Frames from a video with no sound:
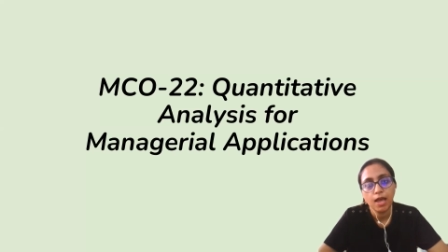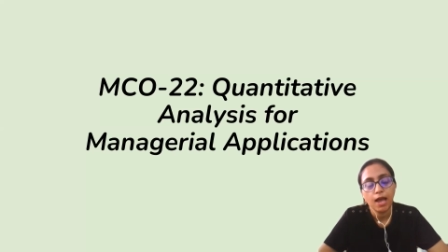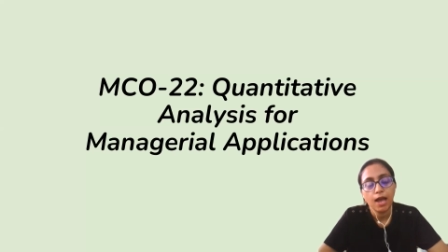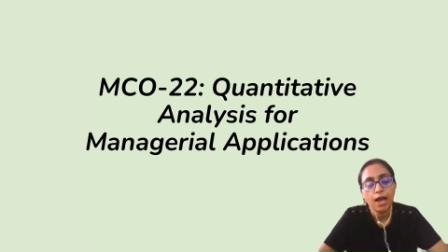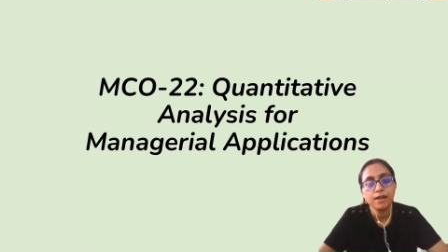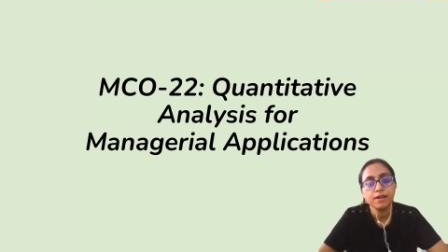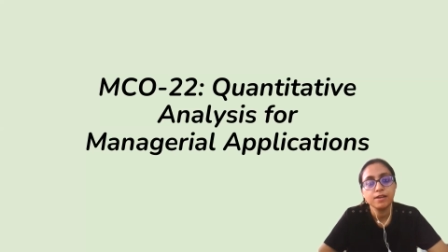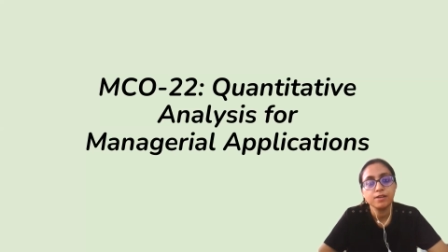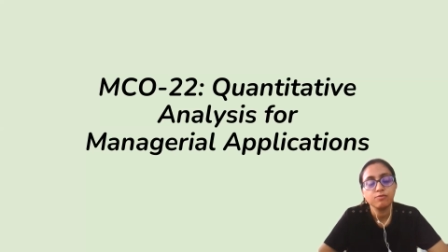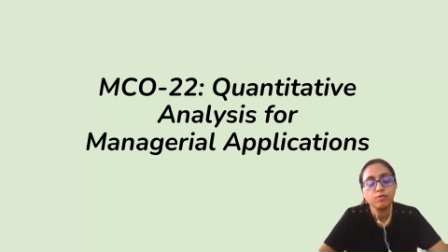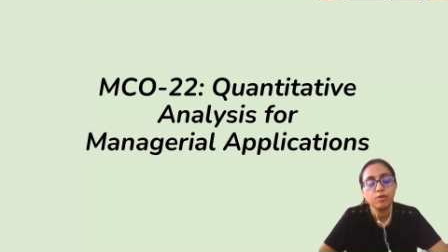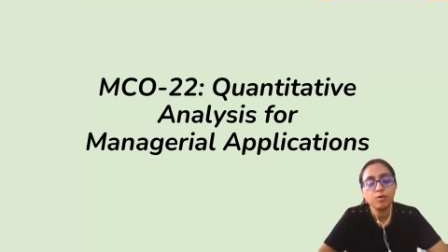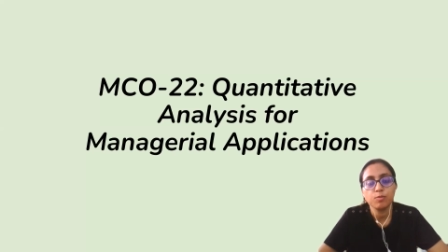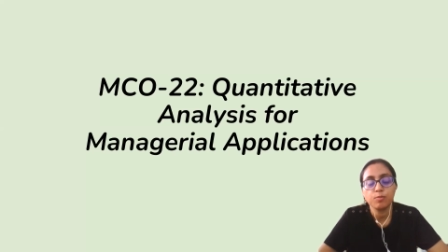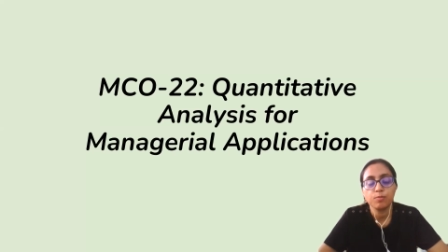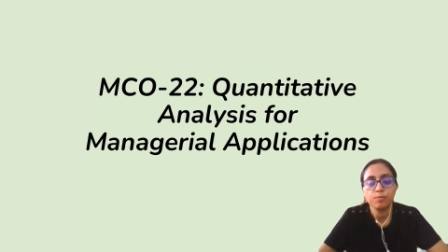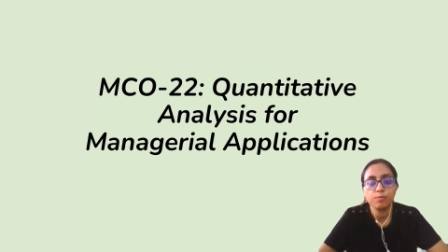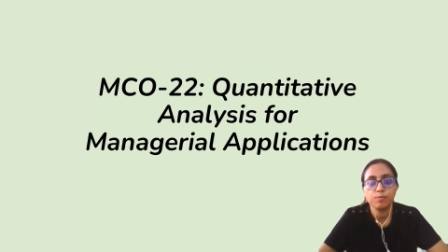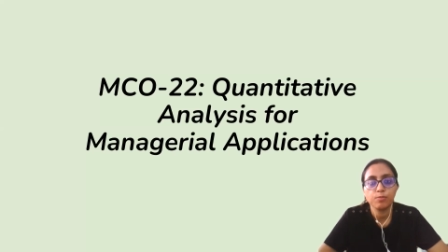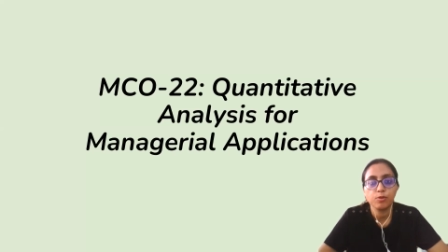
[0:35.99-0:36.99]
and it will
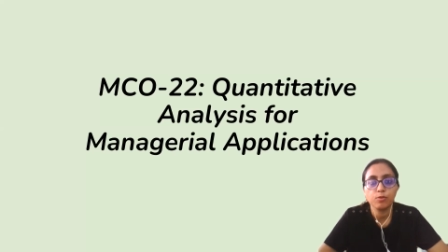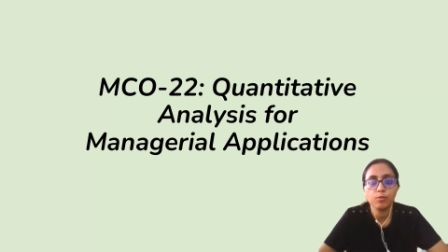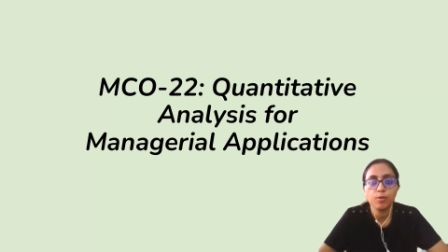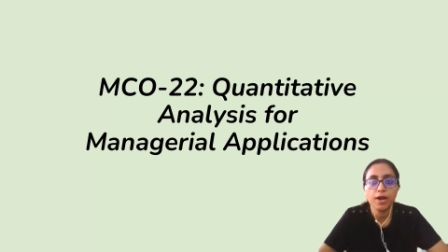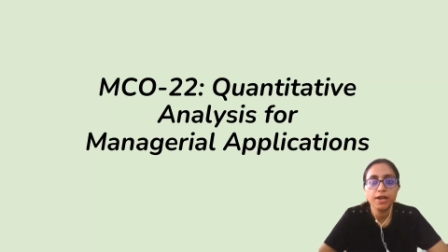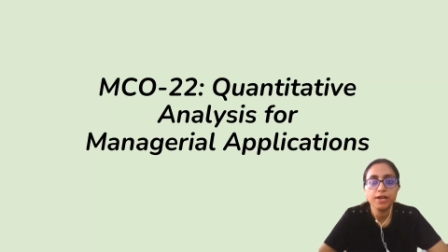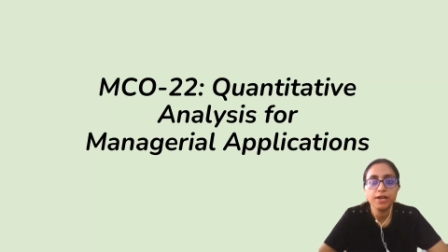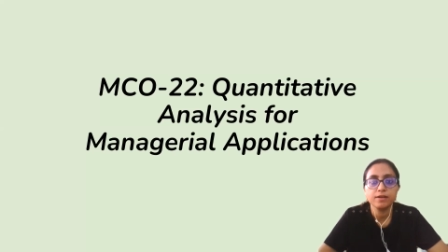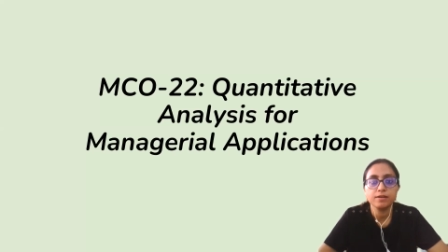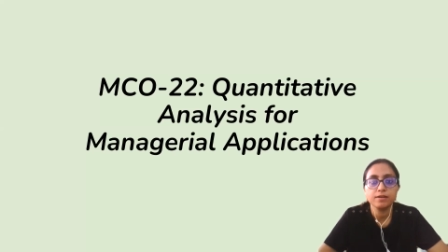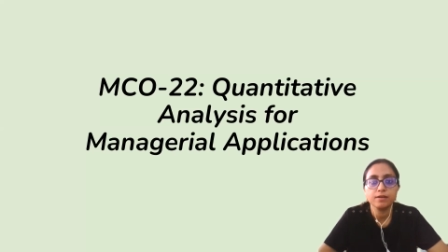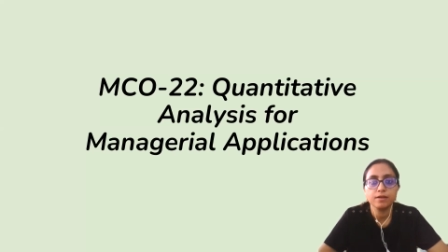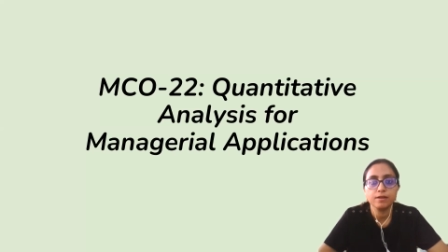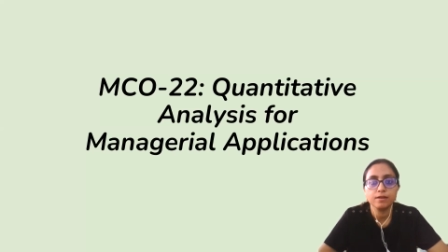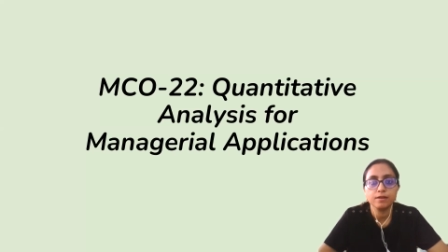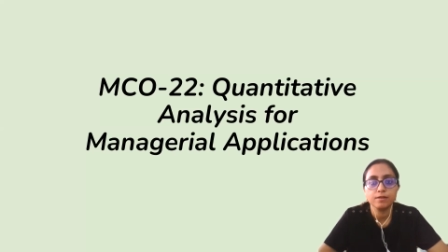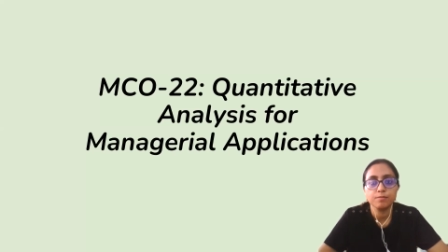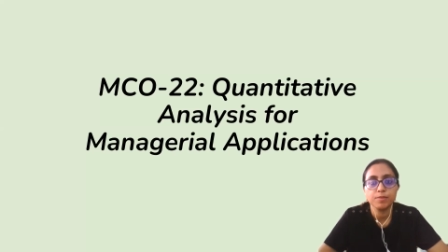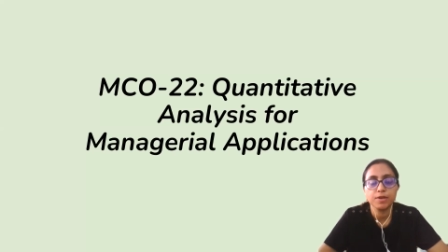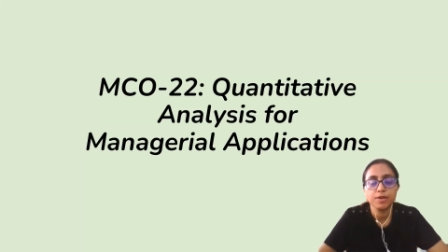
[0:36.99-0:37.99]
provide
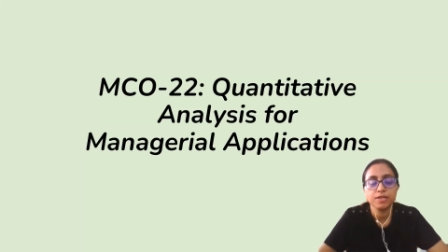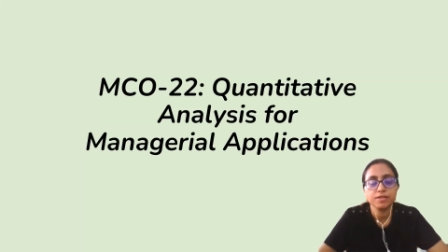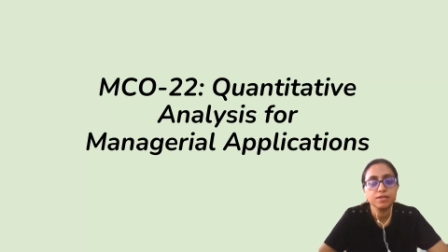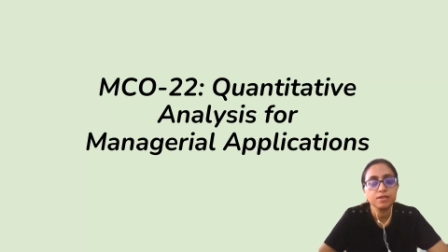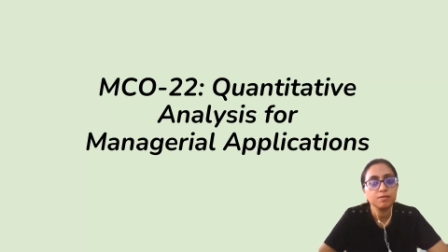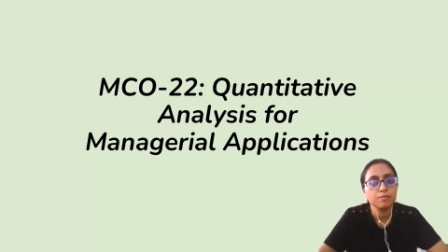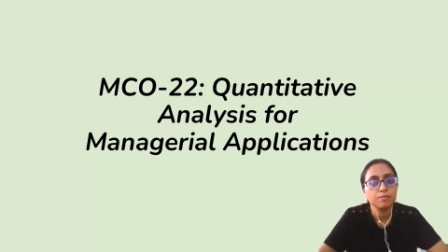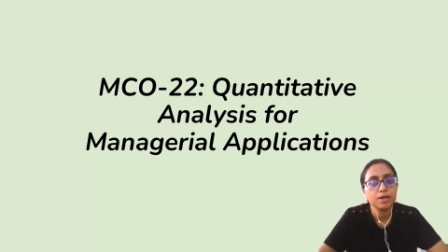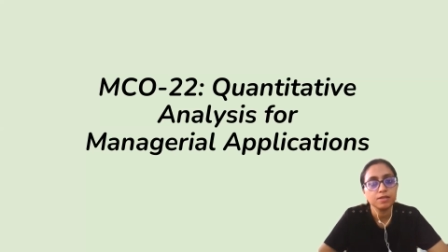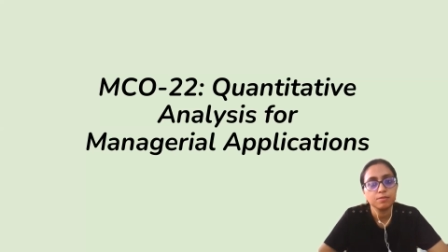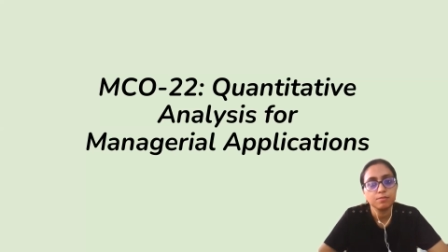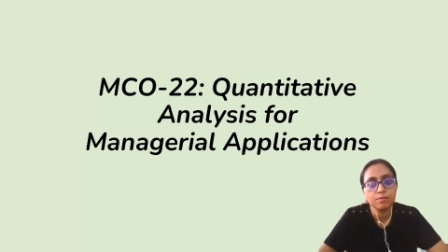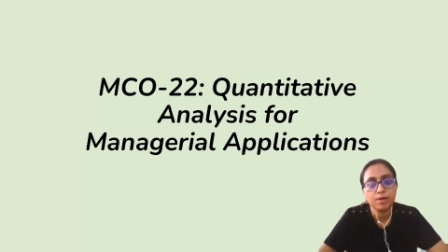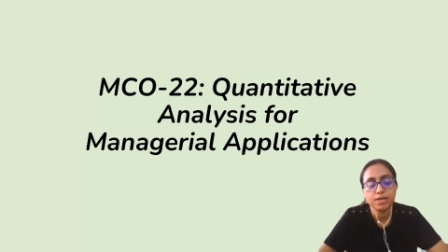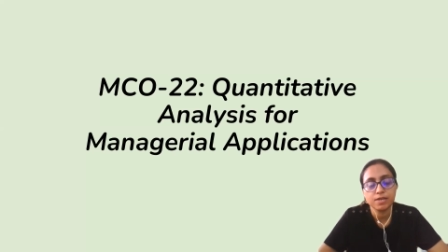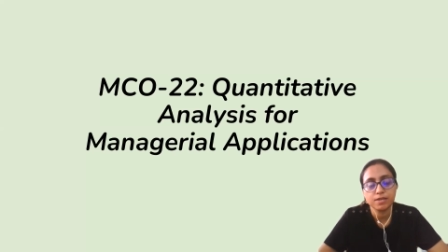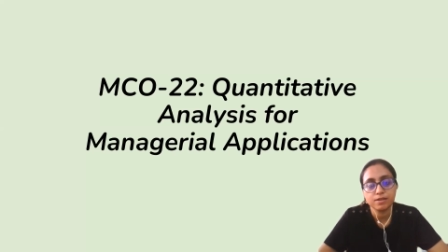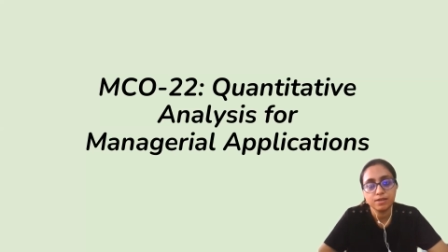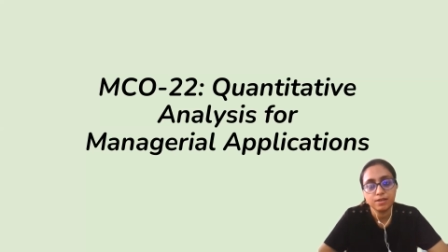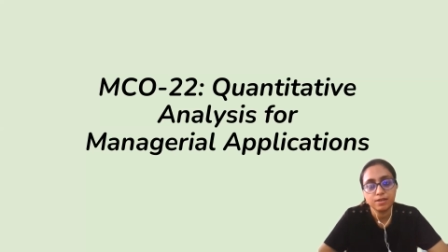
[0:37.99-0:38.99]
basic
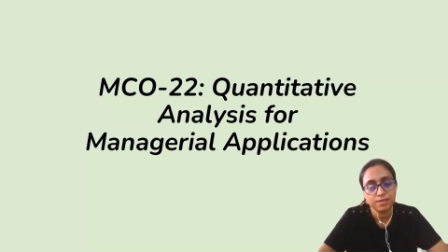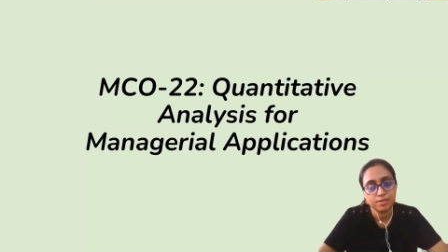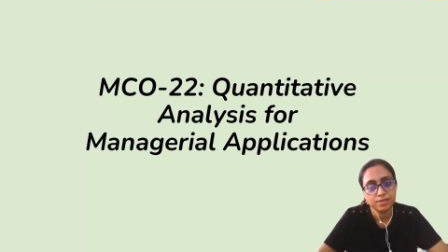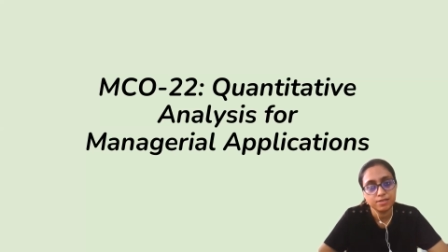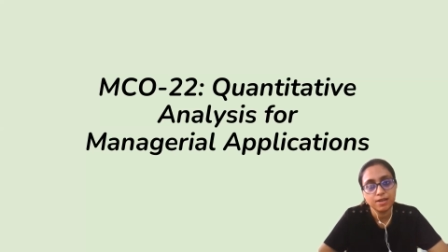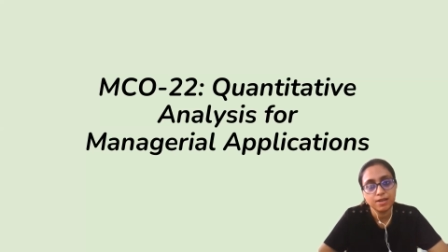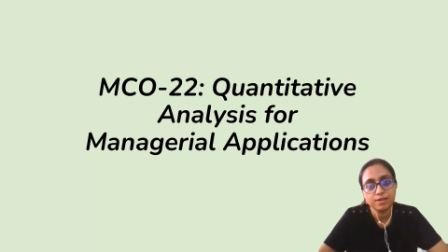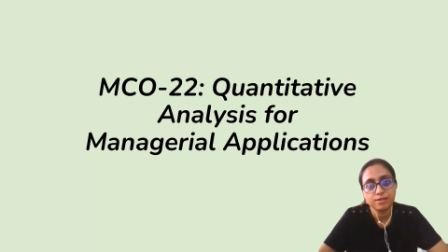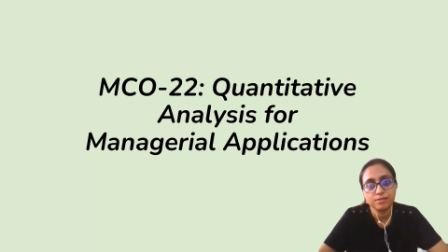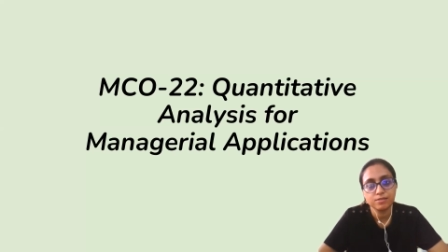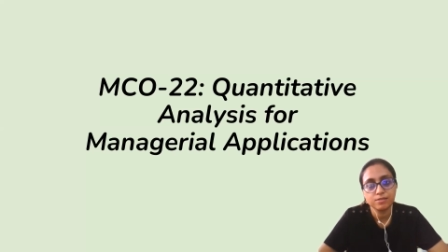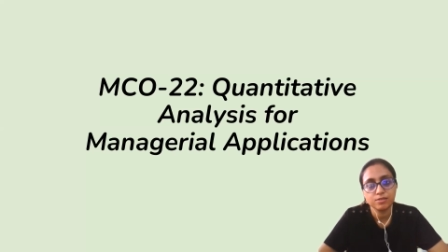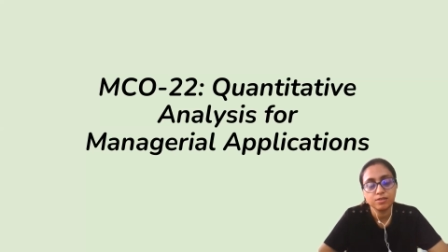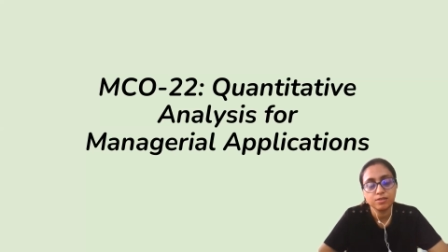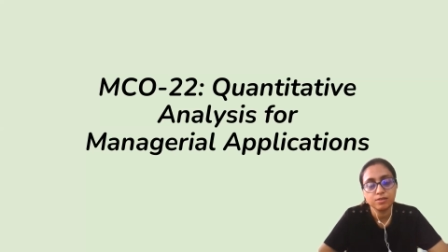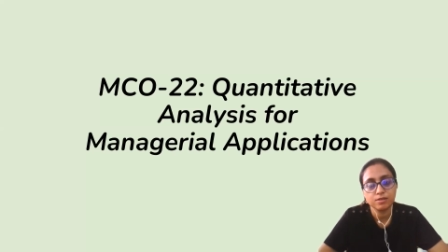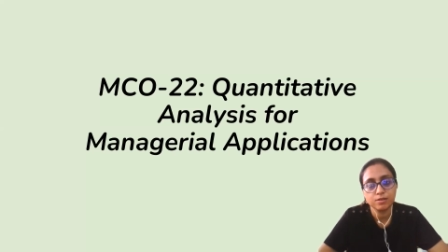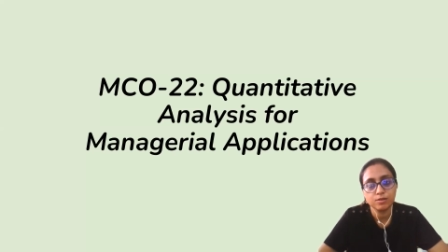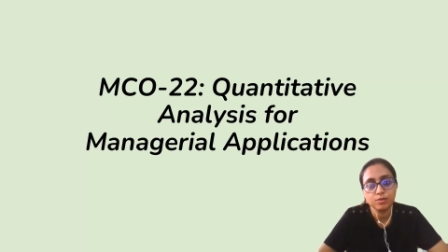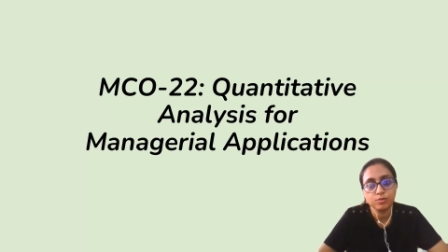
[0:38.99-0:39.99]
mathematical and
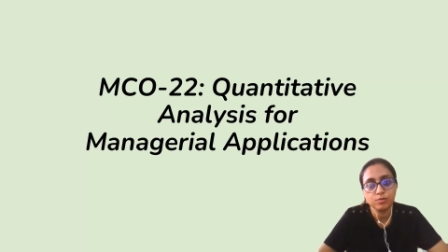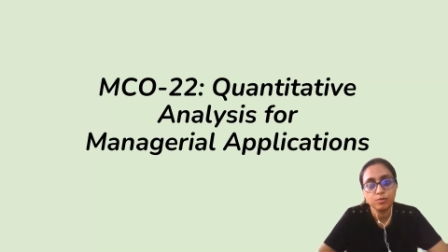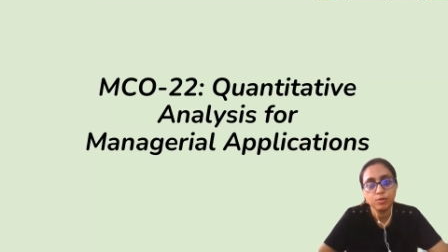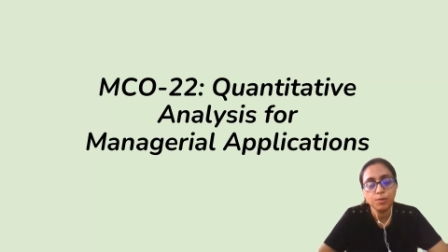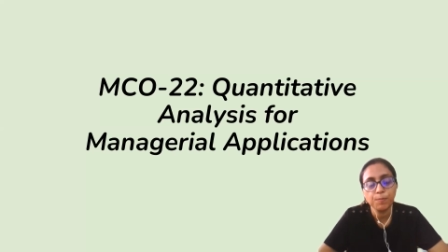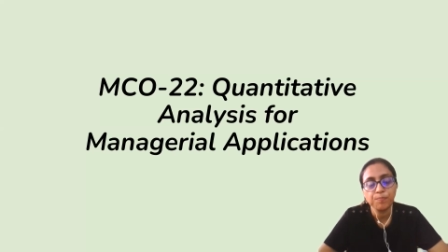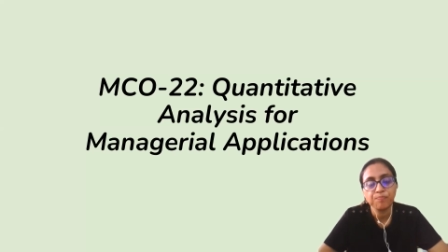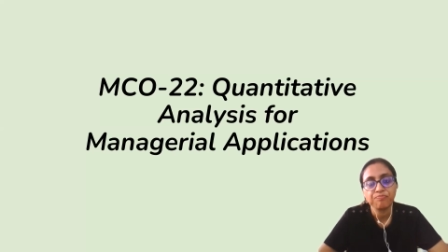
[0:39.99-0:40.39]
statistical tool